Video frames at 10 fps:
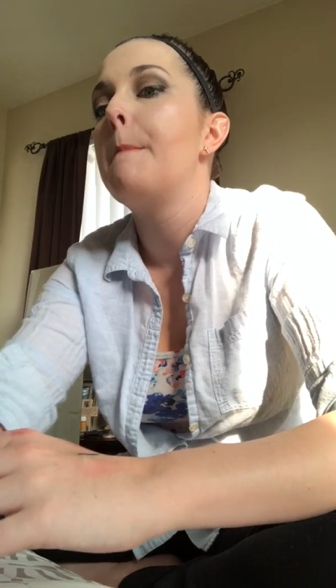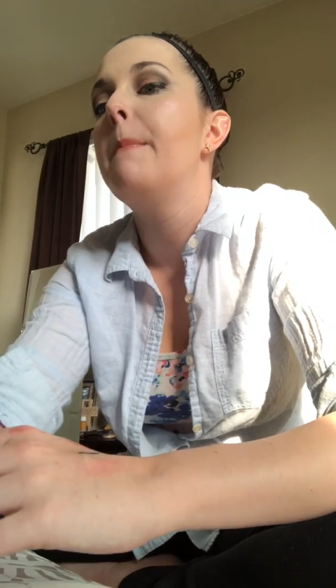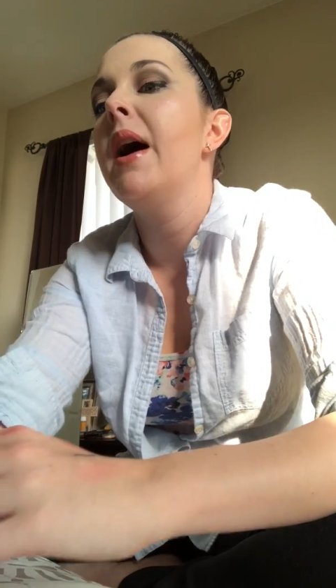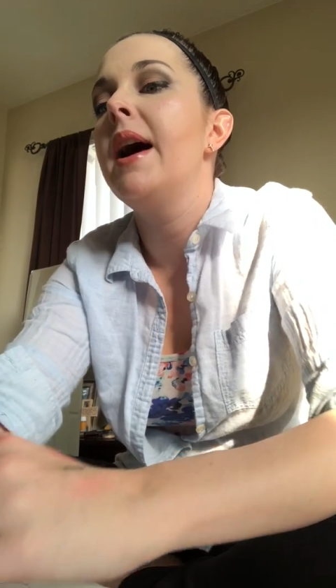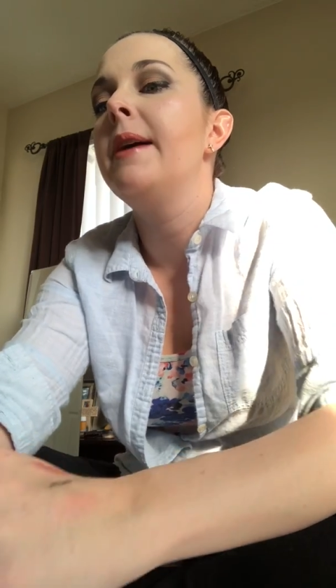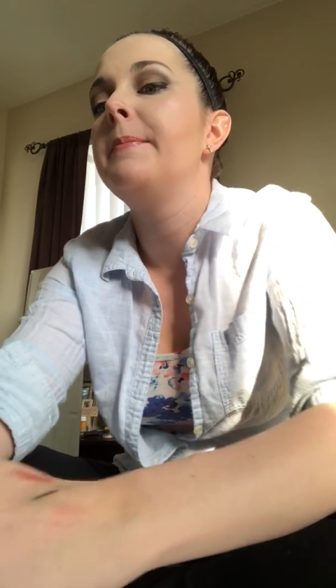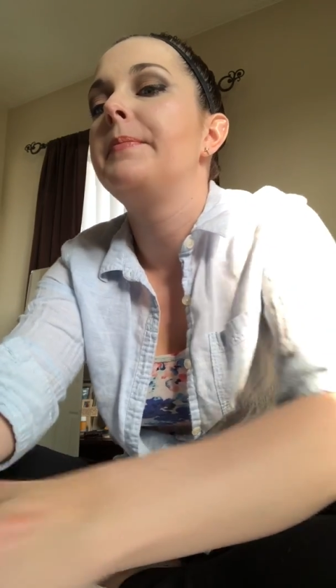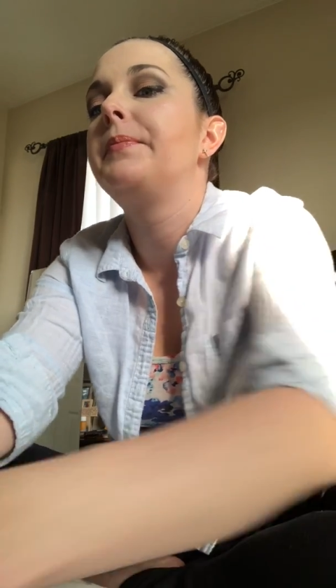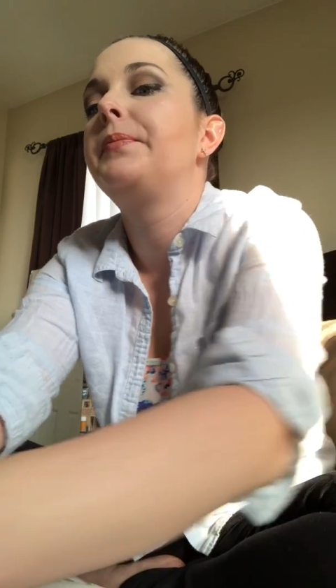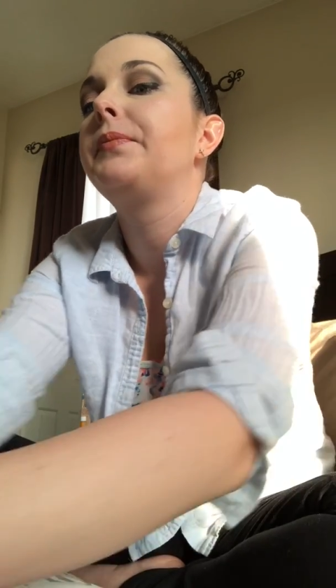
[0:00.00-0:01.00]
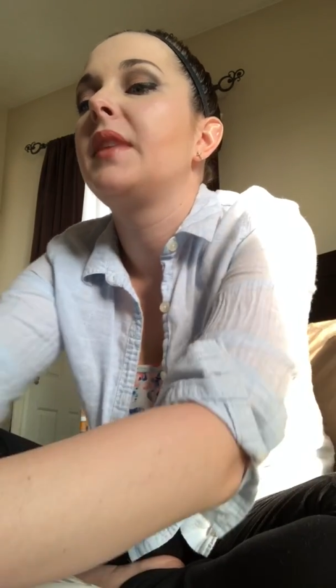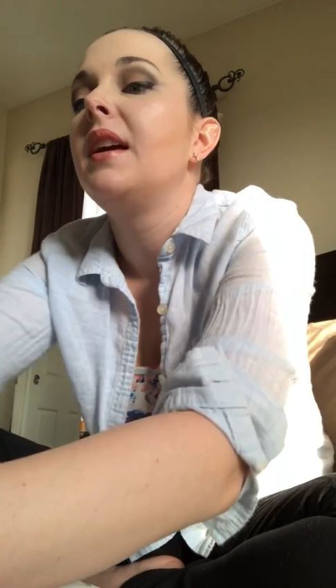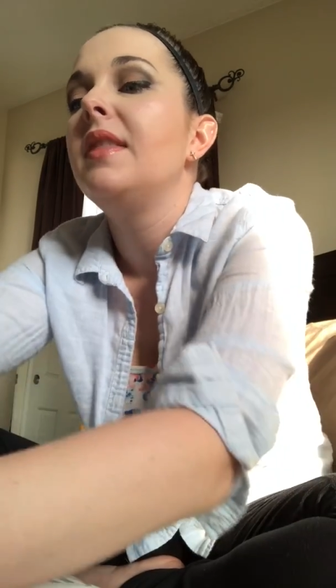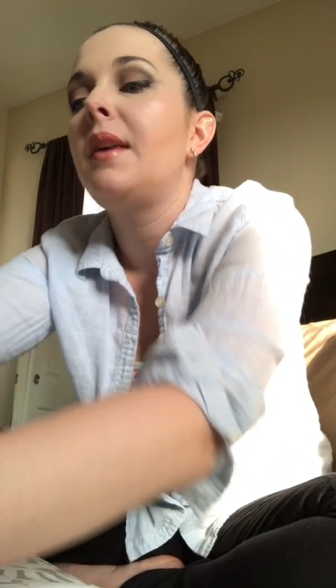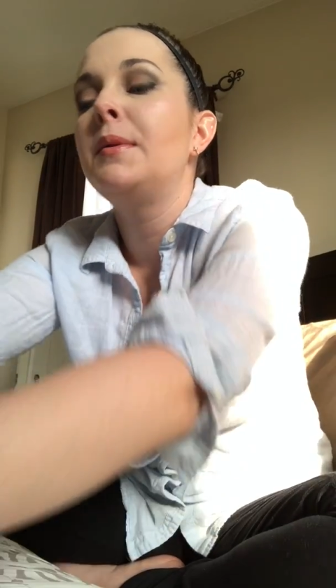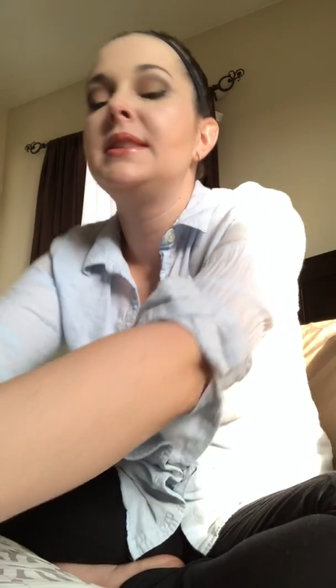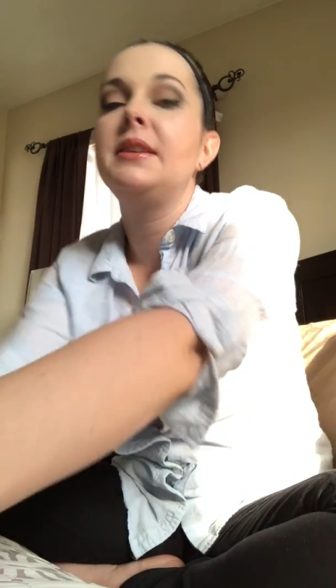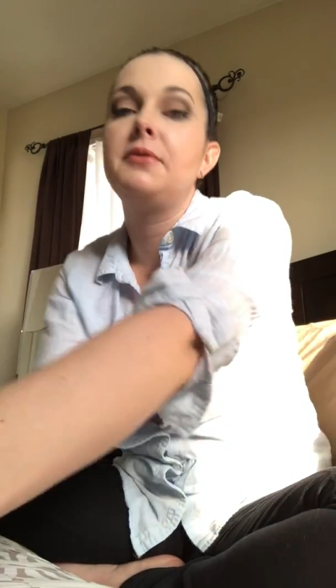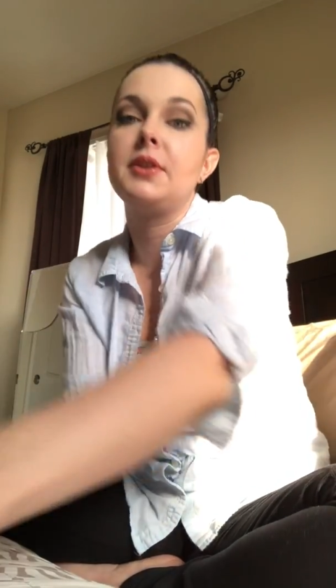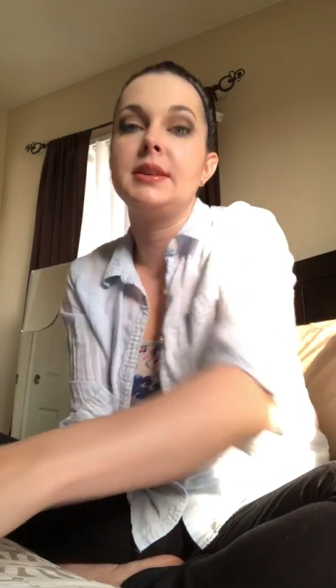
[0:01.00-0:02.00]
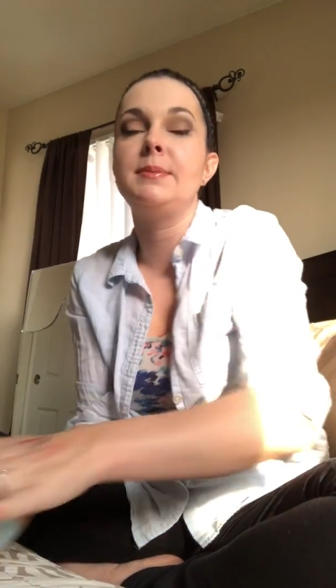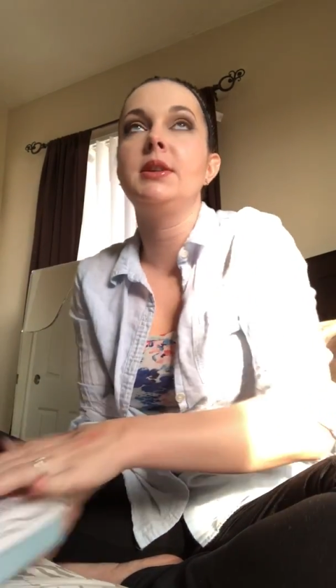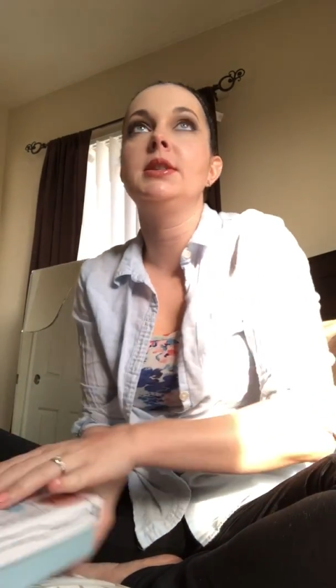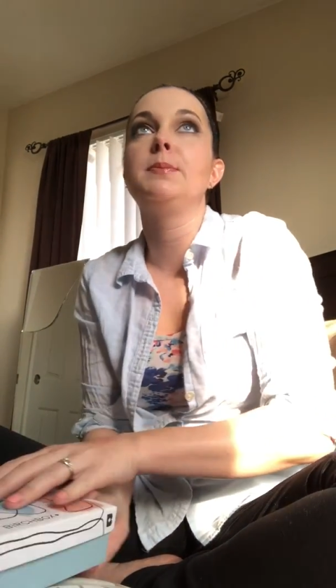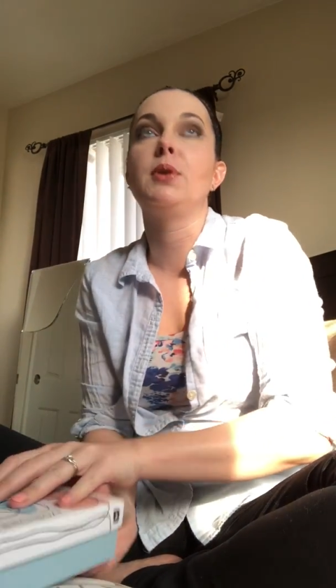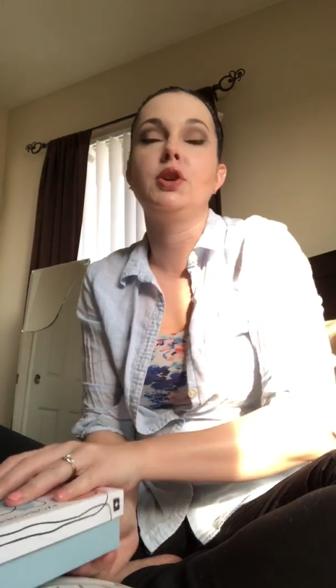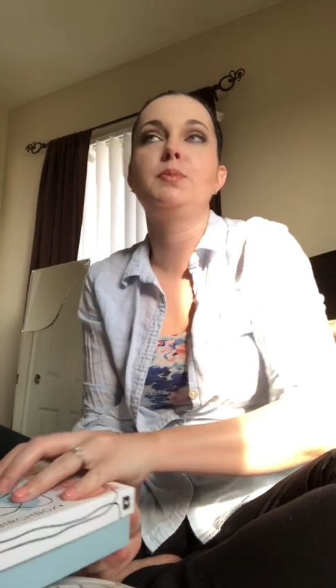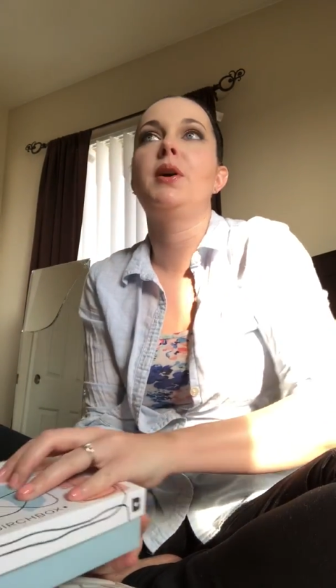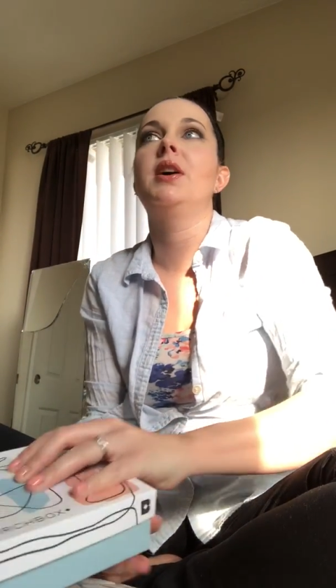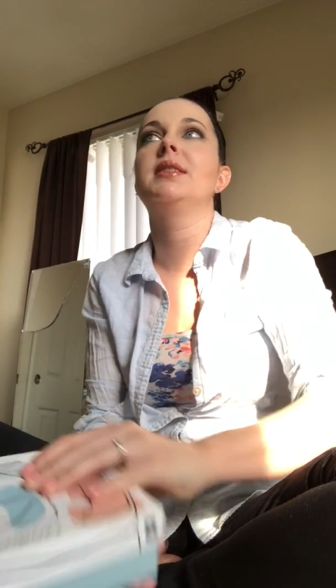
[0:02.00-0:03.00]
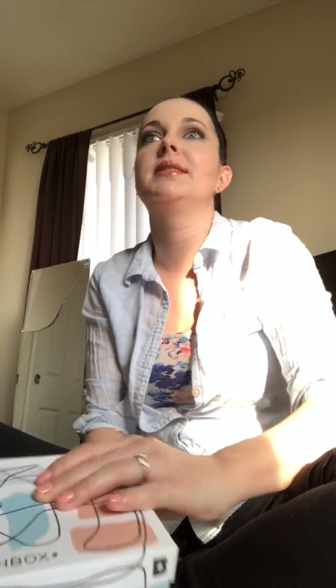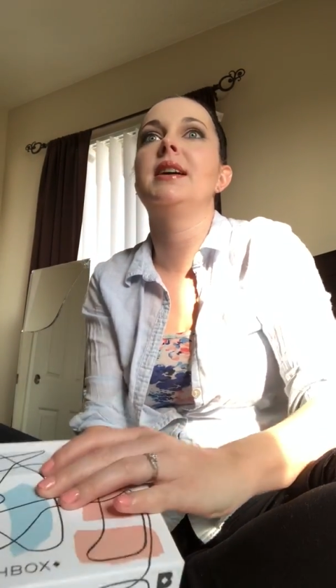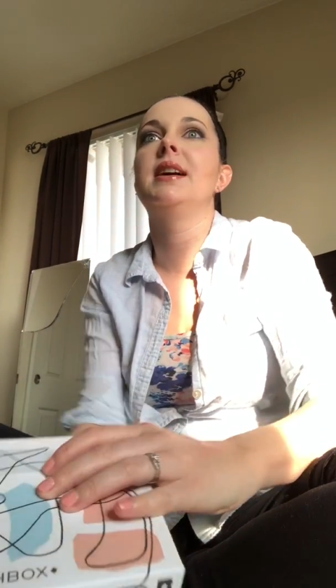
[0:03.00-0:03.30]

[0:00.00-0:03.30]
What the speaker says: But that was it for this month's Birchbox.